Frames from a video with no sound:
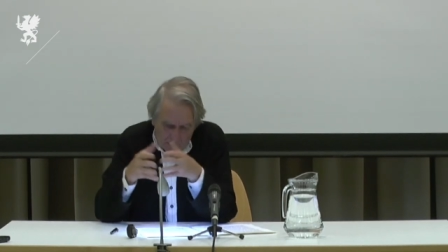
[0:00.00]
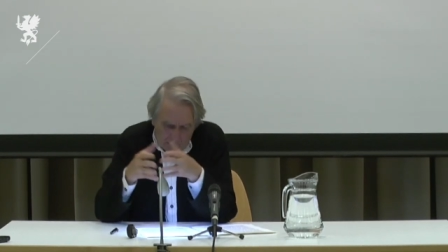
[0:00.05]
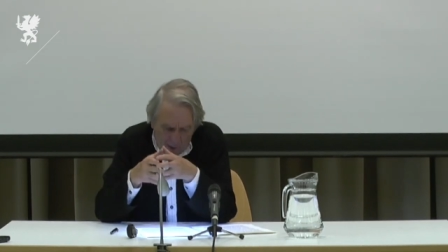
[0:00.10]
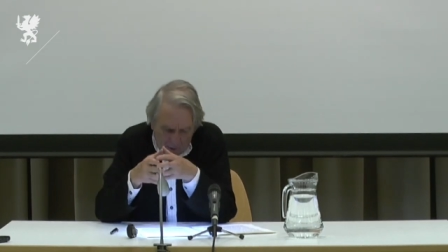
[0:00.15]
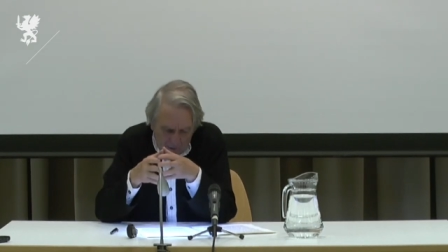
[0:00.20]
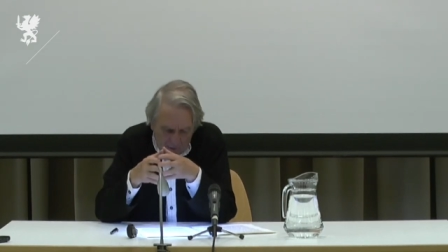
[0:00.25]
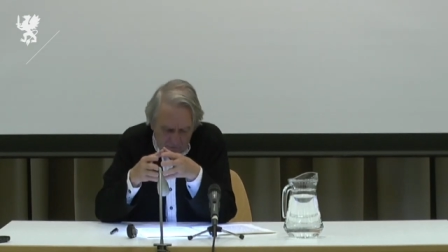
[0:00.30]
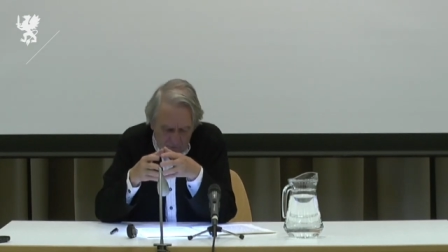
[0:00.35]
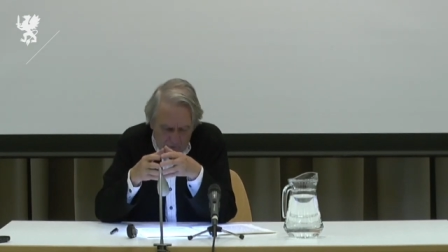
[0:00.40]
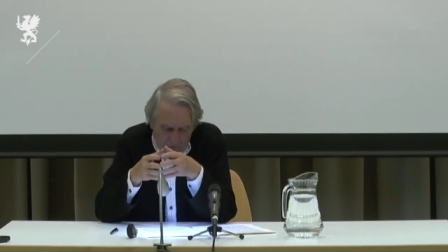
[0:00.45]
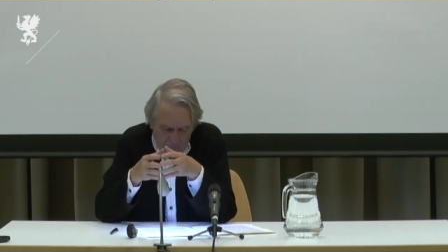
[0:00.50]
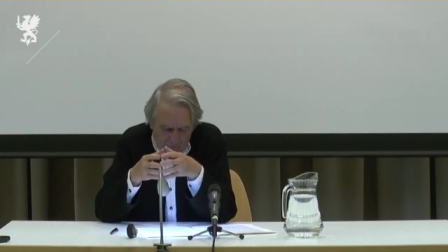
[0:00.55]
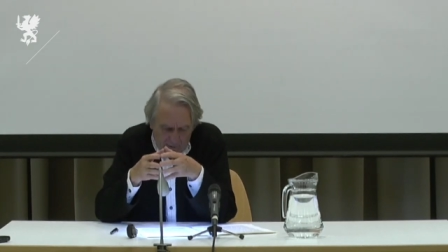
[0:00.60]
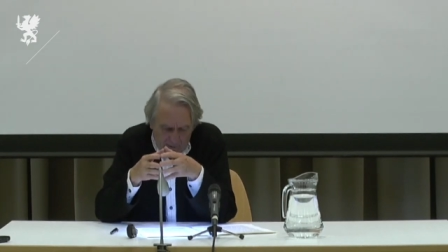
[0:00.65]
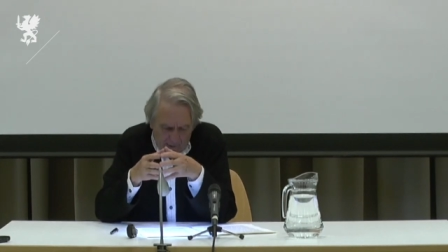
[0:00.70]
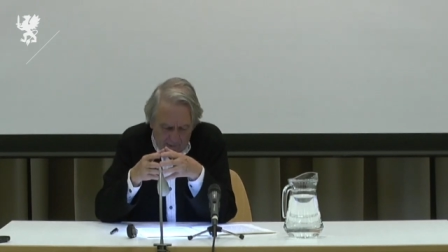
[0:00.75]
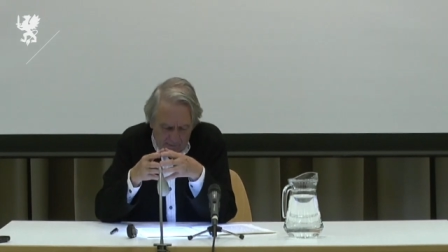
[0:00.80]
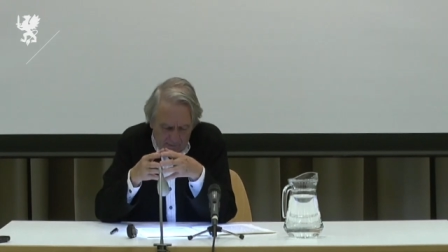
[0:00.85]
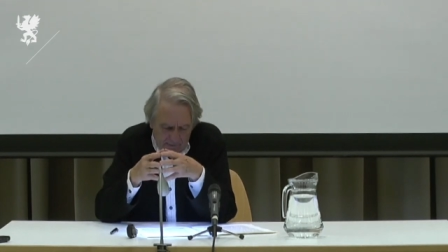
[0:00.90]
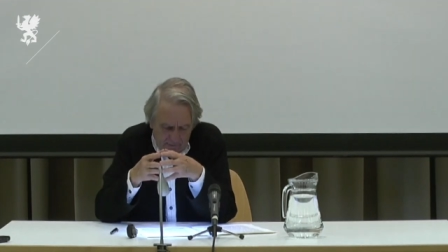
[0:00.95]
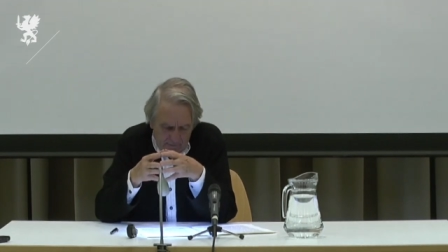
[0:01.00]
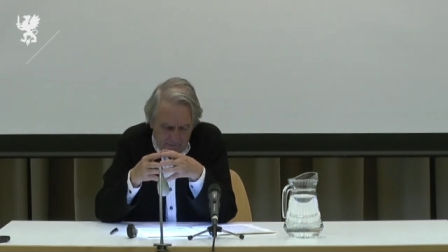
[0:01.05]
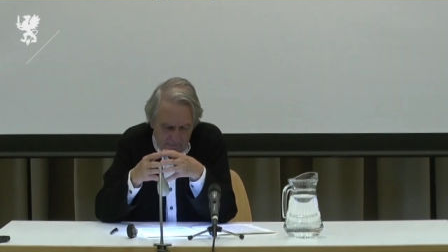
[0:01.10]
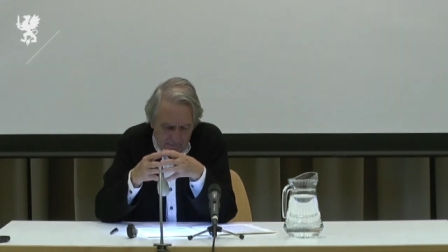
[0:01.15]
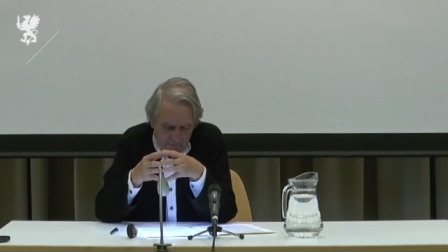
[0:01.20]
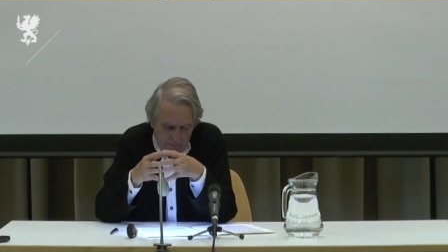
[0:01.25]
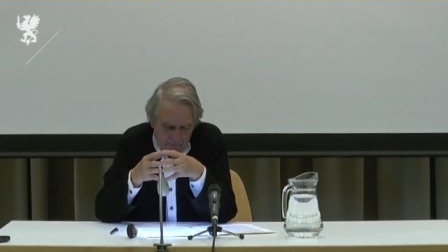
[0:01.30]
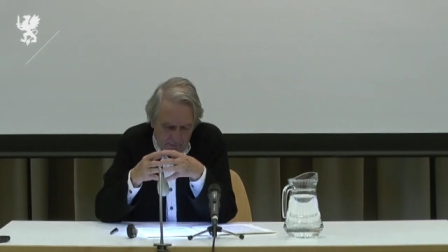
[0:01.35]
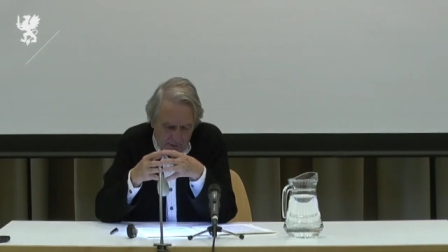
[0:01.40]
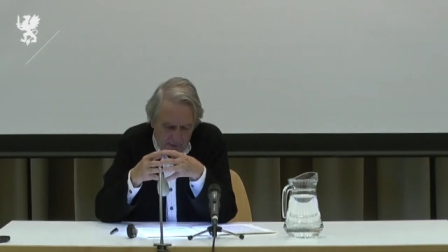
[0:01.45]
art of light
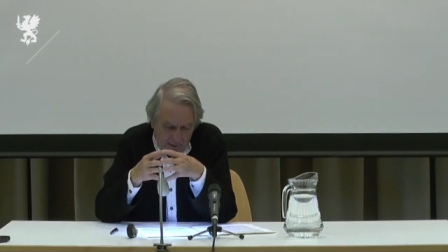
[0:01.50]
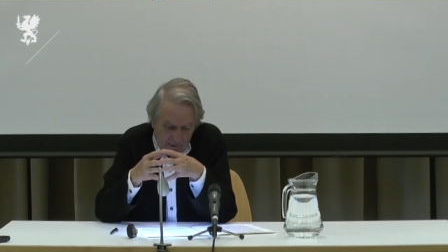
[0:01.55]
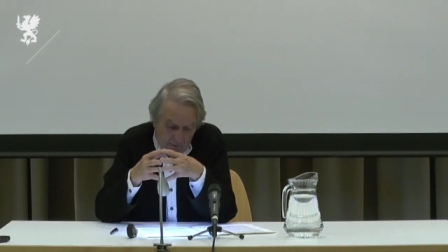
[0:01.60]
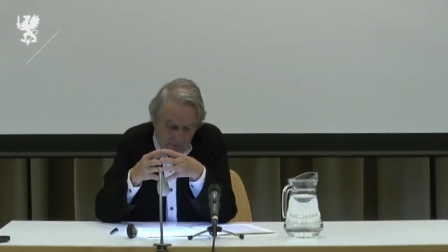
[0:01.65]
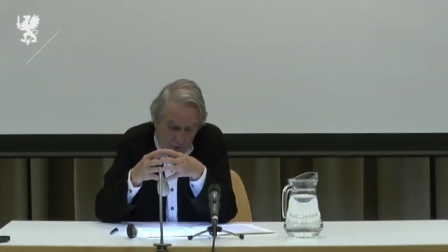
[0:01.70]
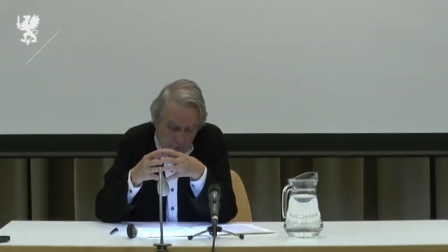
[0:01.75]
and